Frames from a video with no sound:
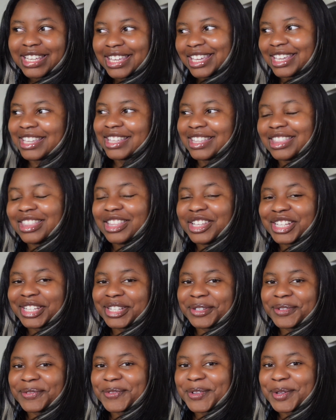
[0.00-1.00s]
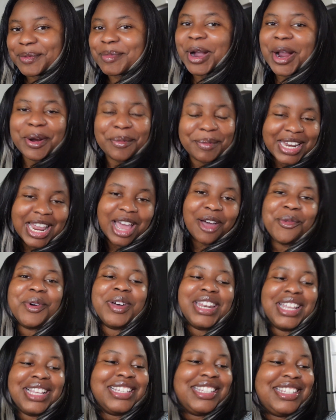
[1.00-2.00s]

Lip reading: get the apartment I wanted.